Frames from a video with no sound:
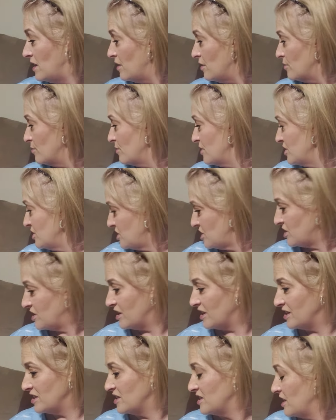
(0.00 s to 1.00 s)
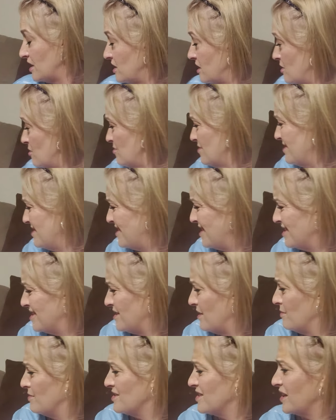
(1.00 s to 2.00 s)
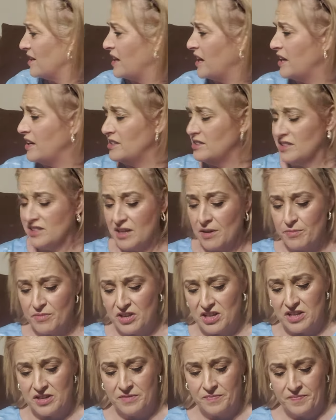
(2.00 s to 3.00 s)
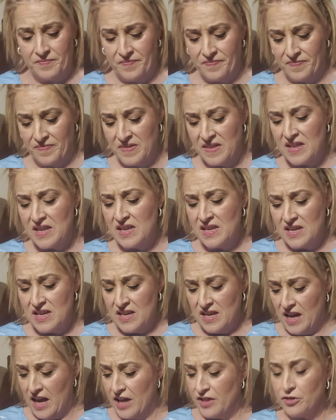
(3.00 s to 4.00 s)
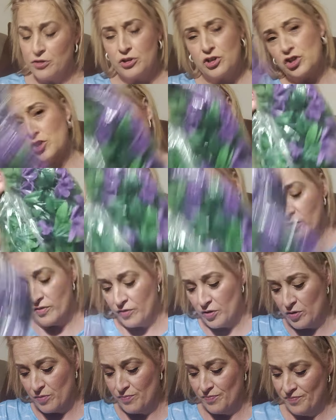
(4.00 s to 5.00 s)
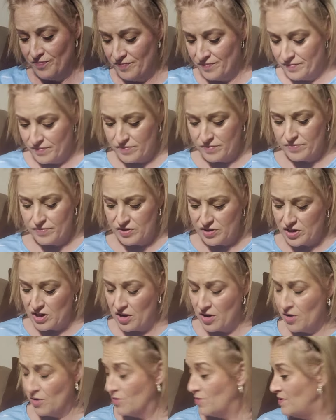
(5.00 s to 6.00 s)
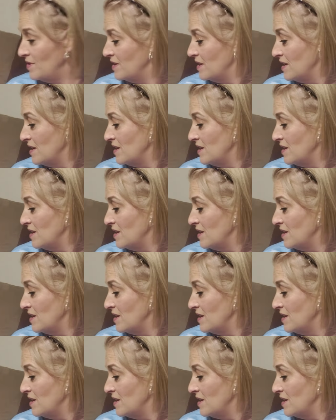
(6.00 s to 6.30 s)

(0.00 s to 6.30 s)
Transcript: How much did I say that was? Did I say it was like 8 something? And there's 2 of them. So...